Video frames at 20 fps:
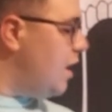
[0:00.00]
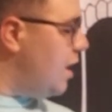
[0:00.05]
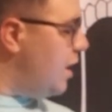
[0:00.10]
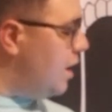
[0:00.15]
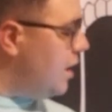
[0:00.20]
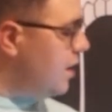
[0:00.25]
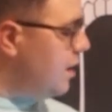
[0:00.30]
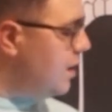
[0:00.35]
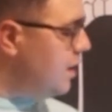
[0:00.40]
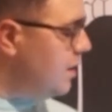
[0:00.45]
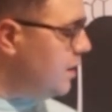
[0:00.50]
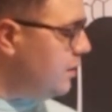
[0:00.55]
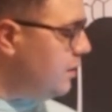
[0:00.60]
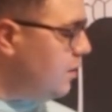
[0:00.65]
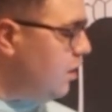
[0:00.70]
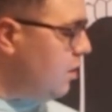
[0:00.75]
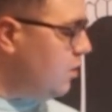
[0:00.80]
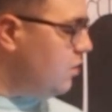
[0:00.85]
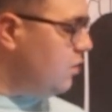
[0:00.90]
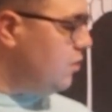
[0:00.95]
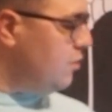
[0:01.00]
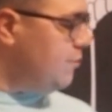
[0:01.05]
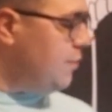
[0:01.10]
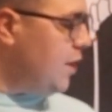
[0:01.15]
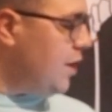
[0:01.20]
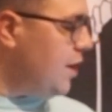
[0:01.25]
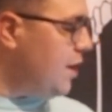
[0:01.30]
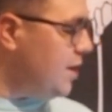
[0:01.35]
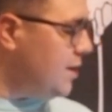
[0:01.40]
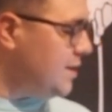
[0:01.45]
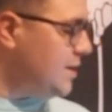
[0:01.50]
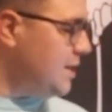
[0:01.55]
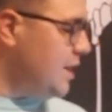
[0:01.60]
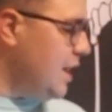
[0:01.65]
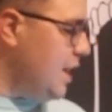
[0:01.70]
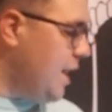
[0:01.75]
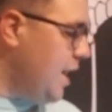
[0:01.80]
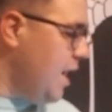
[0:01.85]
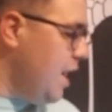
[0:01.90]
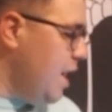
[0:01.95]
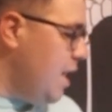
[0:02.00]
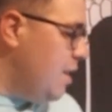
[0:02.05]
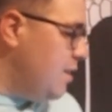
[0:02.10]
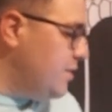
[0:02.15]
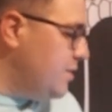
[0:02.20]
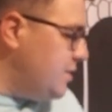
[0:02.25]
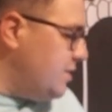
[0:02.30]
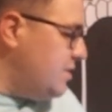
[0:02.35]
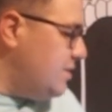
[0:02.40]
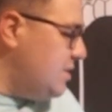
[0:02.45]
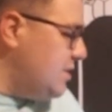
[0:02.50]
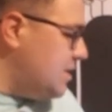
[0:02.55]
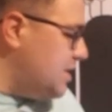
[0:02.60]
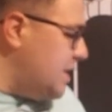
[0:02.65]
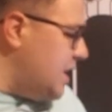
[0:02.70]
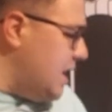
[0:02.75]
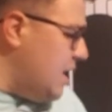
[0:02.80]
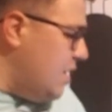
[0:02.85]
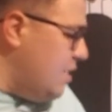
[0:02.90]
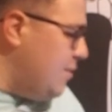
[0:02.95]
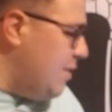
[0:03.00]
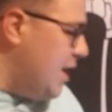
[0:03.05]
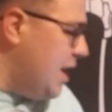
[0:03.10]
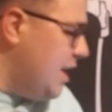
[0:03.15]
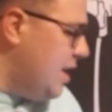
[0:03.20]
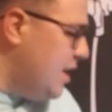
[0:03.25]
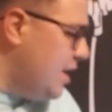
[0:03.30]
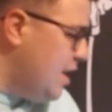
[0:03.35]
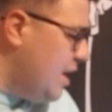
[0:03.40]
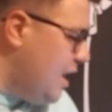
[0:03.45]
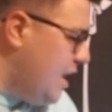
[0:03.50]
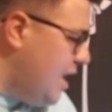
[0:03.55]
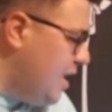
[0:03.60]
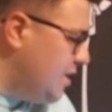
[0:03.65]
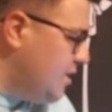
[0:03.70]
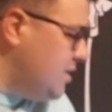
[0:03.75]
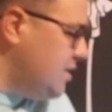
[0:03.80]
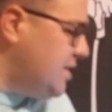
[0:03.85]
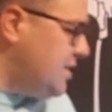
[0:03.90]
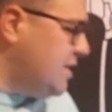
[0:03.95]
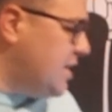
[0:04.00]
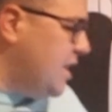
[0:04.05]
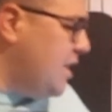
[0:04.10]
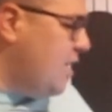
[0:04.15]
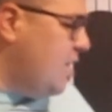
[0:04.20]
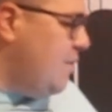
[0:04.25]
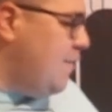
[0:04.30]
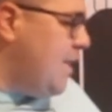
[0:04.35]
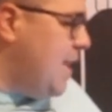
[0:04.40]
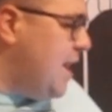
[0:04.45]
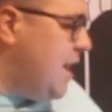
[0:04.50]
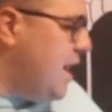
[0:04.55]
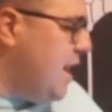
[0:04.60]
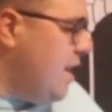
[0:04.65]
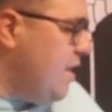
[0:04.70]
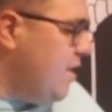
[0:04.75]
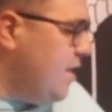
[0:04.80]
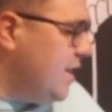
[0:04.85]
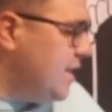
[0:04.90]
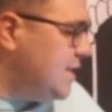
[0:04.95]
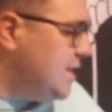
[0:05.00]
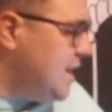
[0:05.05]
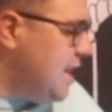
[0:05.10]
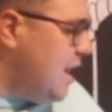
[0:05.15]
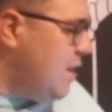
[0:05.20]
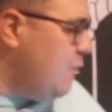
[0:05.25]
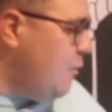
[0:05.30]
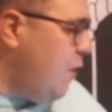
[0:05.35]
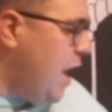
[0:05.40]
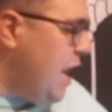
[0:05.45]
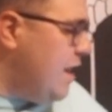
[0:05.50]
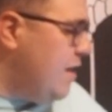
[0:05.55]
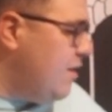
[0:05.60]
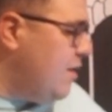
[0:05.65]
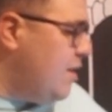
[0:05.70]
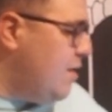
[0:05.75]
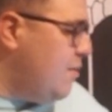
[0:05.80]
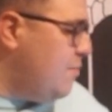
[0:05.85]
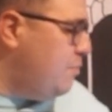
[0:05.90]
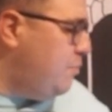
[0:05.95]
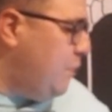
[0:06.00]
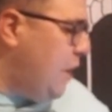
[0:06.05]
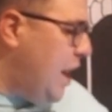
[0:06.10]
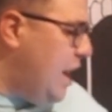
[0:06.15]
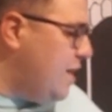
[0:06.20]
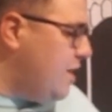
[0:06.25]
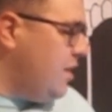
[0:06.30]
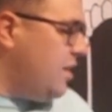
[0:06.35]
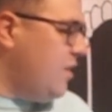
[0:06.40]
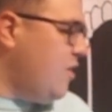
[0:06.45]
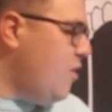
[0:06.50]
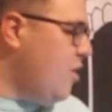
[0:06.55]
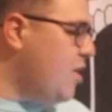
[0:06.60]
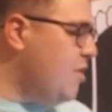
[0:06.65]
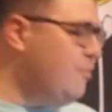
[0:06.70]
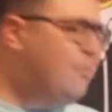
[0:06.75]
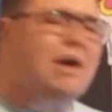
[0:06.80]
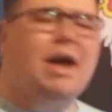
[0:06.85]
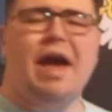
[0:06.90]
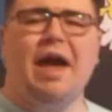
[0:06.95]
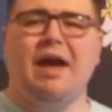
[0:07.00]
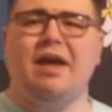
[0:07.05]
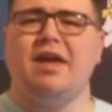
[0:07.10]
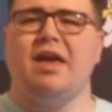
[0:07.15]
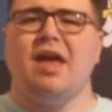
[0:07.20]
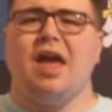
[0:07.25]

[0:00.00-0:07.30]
And young Kuma is like, just kill me then. Just kill me here instead. Why do you bother going back?